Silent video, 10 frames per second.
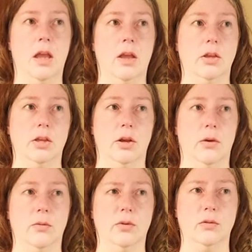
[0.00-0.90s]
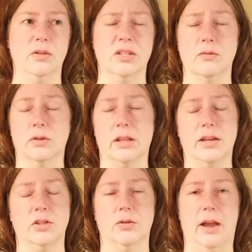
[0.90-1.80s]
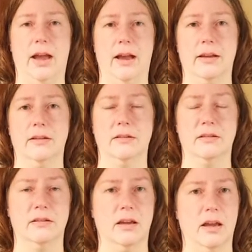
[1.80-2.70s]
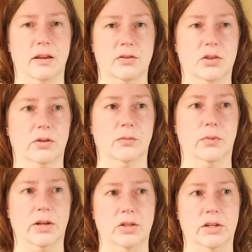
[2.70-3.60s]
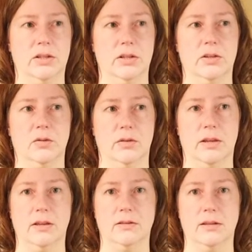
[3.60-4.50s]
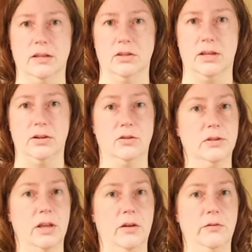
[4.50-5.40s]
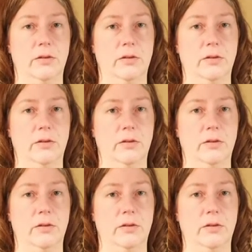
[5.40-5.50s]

you know, you didn't realize you had certain prejudices or things inside yourself